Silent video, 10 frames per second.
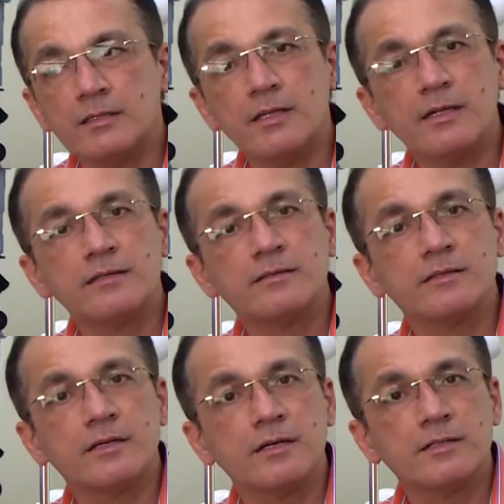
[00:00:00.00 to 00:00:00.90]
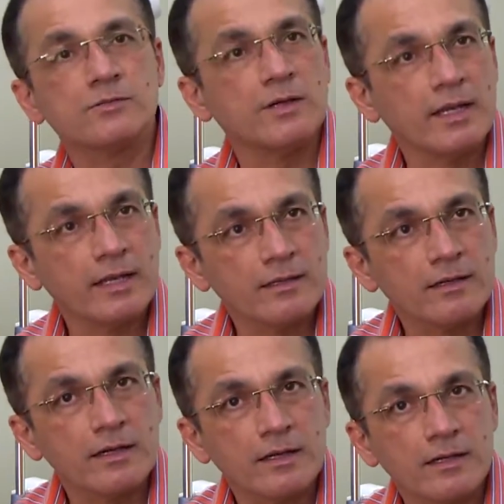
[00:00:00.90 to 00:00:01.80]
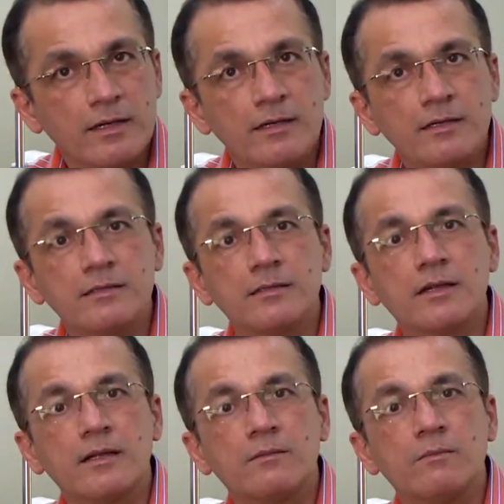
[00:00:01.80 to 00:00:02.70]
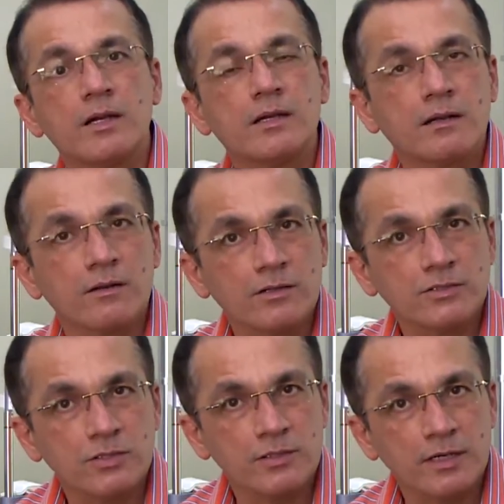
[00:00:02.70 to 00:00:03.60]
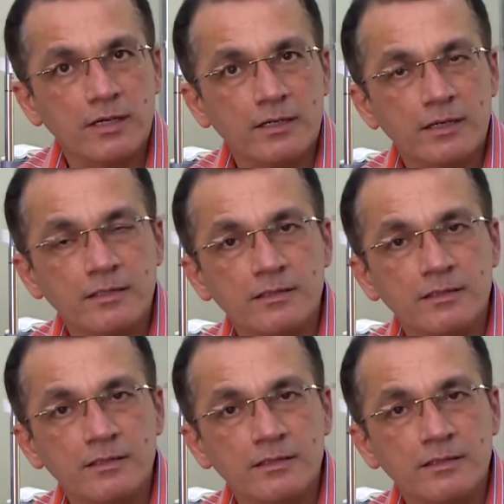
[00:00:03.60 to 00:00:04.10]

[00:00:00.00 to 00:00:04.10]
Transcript: There is swelling in the retina, there are blood clots on the retina.